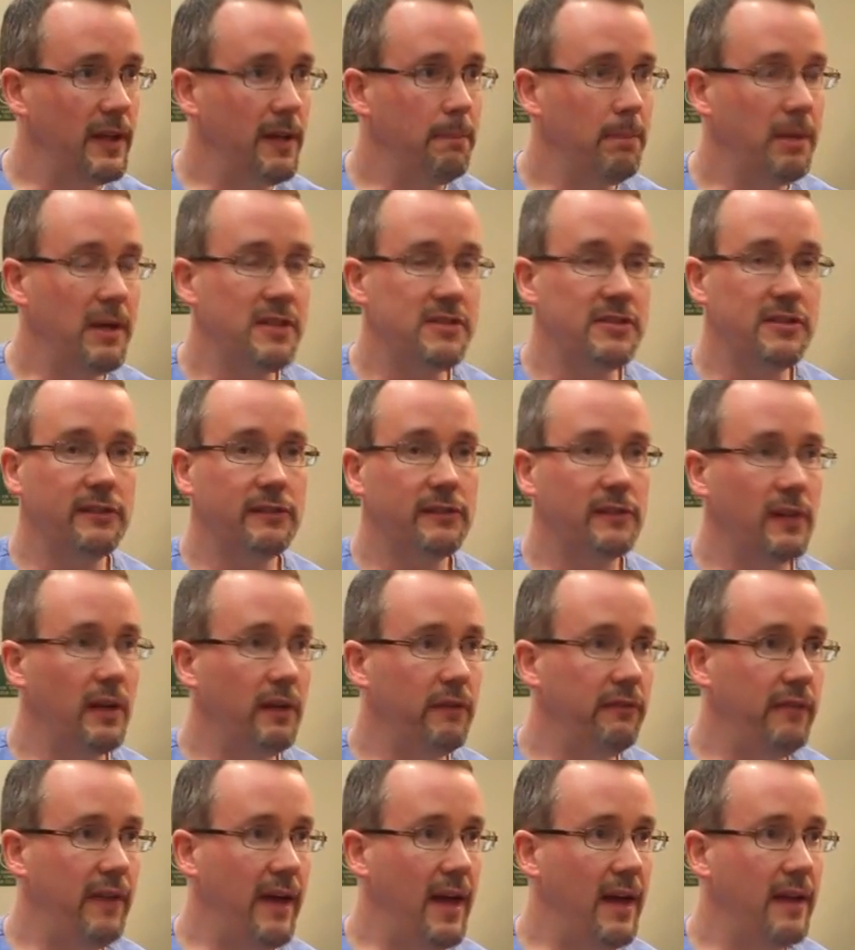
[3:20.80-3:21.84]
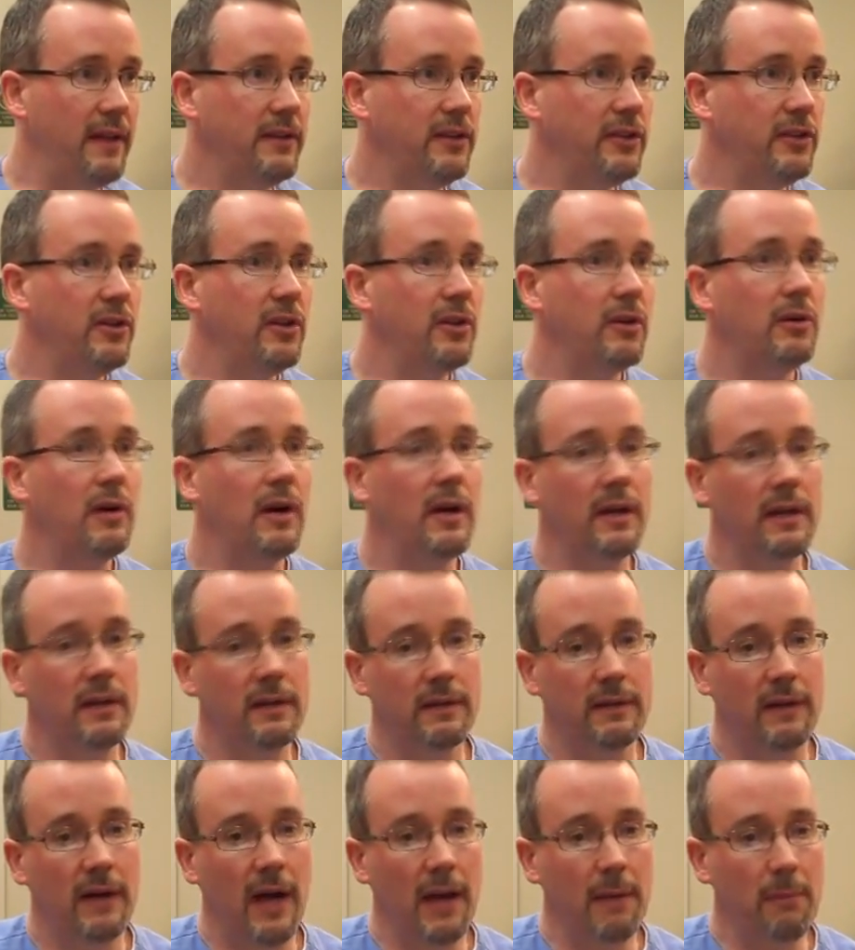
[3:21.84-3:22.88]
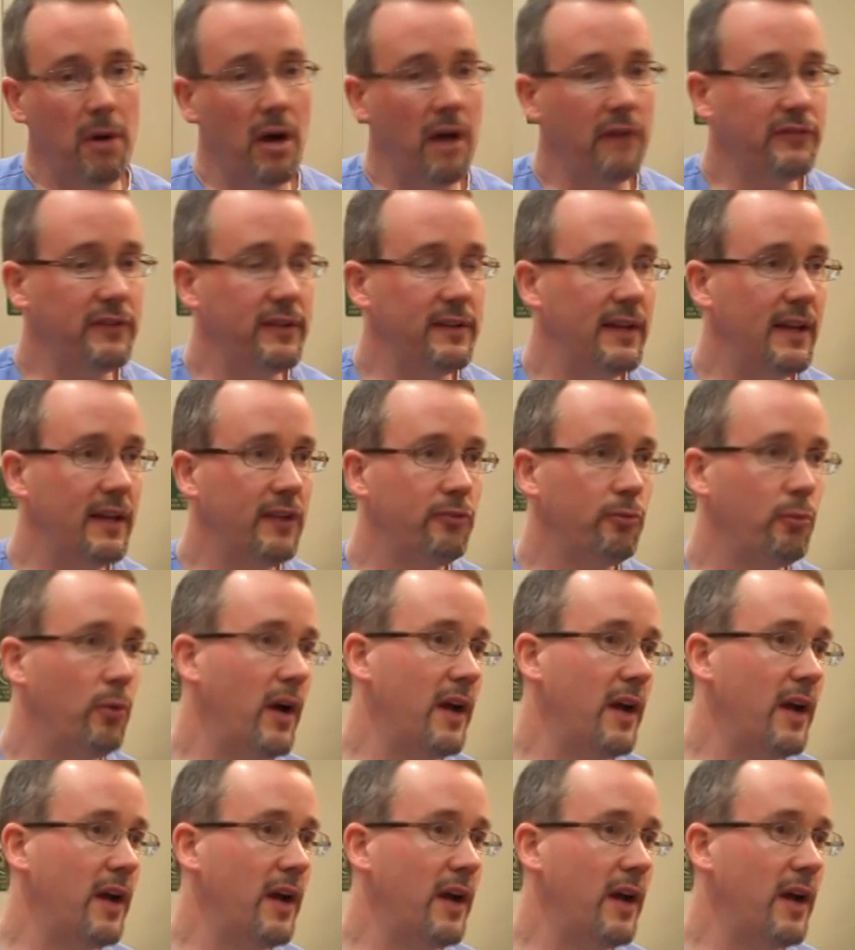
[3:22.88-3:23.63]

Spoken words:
And patients love that. You know, I'm often asked,